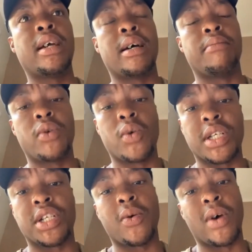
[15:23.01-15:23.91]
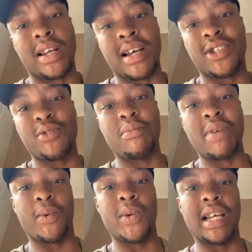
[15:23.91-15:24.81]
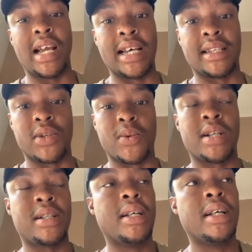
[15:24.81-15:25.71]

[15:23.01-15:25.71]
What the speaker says: It was actually quite nice to be back with the guys as well.